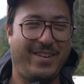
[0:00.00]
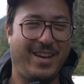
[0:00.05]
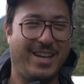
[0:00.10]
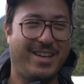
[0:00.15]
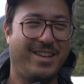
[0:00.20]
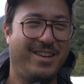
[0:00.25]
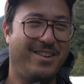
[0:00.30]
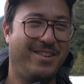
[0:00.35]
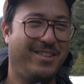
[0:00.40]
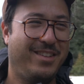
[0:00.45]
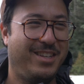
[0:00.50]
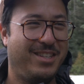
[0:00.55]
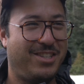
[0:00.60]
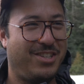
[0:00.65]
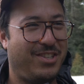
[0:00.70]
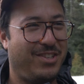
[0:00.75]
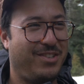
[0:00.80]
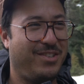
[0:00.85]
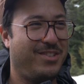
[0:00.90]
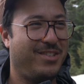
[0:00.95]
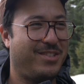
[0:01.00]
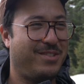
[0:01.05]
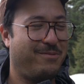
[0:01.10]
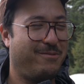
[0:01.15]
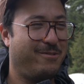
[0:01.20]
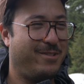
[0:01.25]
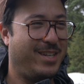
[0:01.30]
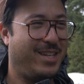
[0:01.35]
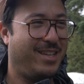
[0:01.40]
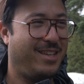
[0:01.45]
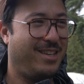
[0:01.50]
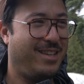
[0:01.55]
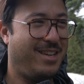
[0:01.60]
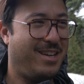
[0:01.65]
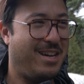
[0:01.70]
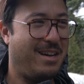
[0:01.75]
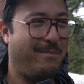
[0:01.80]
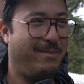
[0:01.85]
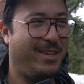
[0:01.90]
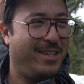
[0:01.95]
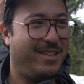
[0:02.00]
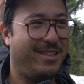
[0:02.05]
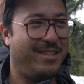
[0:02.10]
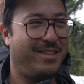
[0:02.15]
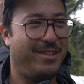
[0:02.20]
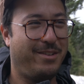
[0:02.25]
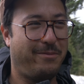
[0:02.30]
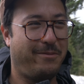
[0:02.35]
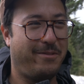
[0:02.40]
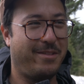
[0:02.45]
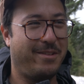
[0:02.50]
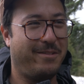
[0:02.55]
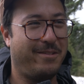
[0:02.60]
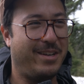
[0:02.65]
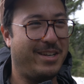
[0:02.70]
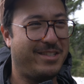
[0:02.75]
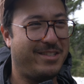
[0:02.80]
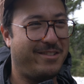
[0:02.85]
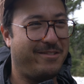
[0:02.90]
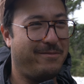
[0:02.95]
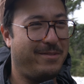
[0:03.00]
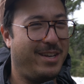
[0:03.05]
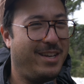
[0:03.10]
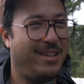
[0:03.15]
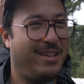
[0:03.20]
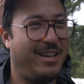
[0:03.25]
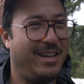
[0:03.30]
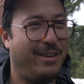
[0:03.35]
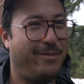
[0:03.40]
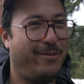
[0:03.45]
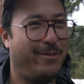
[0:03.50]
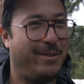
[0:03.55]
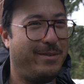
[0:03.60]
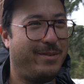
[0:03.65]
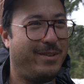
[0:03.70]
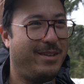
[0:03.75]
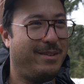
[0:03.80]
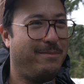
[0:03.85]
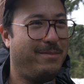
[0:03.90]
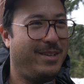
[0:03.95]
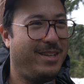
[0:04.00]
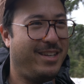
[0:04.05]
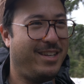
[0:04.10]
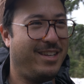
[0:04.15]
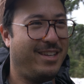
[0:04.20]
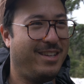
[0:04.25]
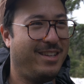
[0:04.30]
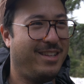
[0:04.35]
I could only choose one hobby to do for the rest of my life, what would it be?